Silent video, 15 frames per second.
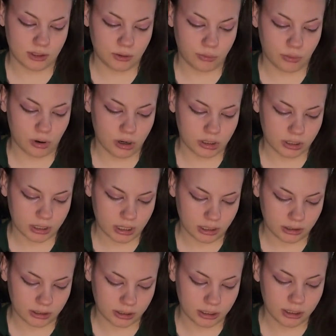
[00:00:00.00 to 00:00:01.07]
in
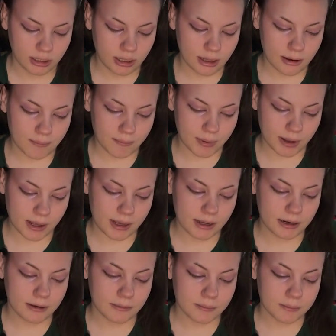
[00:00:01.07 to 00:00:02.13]
watercolor, but